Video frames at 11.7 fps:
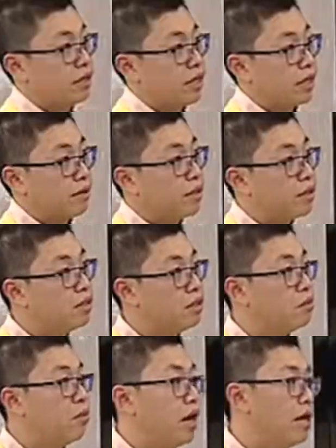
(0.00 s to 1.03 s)
second, because
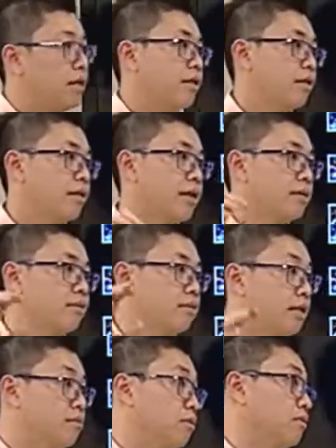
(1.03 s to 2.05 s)
you are getting that
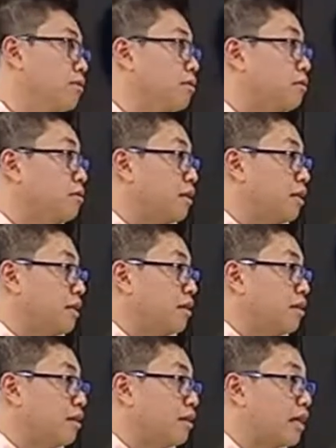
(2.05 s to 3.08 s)
double zoom kit.
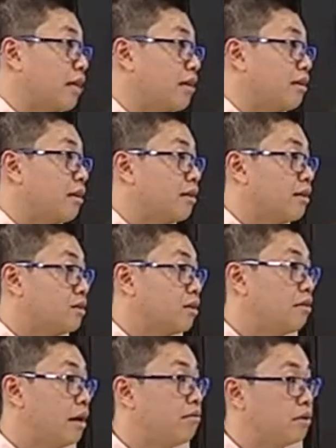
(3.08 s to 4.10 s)
Okay. Now let's show
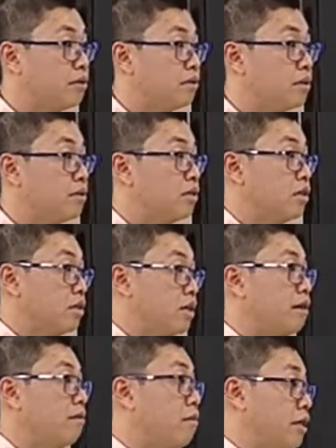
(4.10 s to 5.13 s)
our viewers just
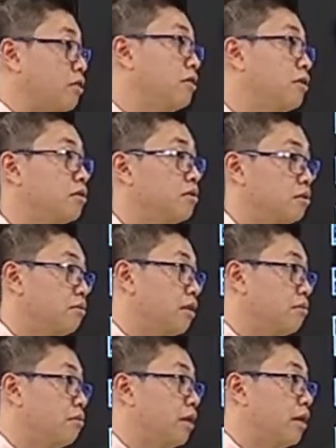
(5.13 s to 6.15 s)
how much you can zoom
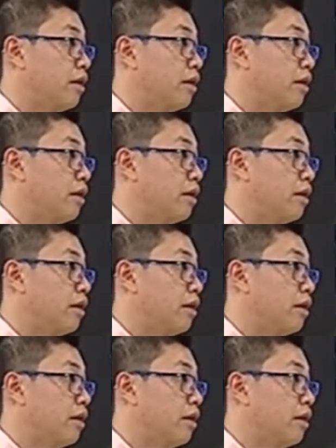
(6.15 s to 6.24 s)
in by.